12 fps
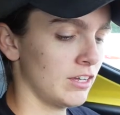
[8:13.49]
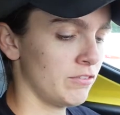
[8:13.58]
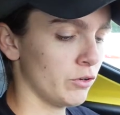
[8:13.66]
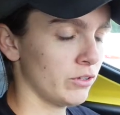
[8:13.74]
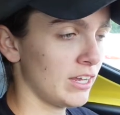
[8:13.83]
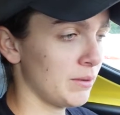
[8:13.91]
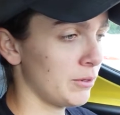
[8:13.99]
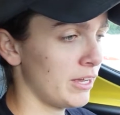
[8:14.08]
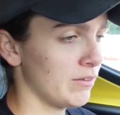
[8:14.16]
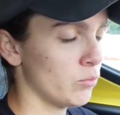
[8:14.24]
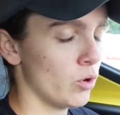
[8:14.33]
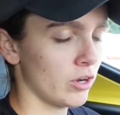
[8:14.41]
only able to
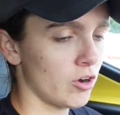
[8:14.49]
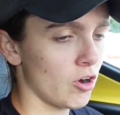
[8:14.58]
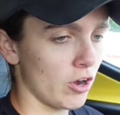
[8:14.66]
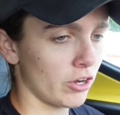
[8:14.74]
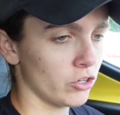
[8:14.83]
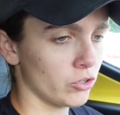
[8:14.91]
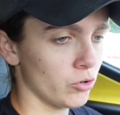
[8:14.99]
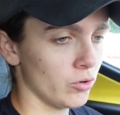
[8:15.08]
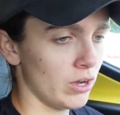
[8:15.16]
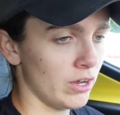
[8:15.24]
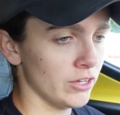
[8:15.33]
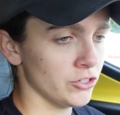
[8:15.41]
have one car in your
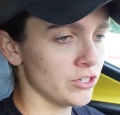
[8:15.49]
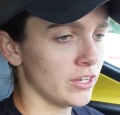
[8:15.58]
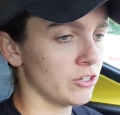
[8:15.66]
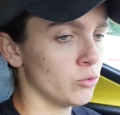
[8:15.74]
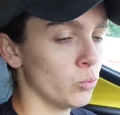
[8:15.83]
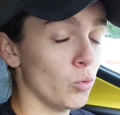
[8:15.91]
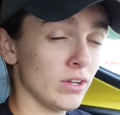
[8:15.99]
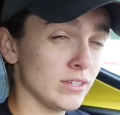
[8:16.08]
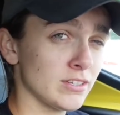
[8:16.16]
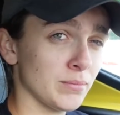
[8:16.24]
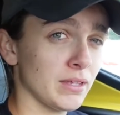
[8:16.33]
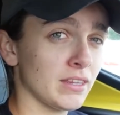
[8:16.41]
garage and you
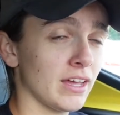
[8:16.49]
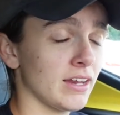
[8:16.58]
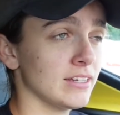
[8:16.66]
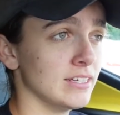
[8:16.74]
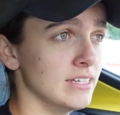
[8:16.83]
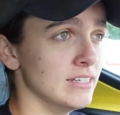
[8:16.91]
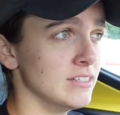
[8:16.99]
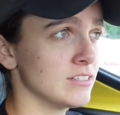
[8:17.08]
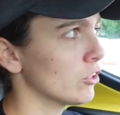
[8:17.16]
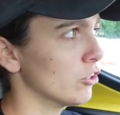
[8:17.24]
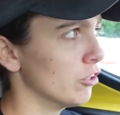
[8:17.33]
want something that is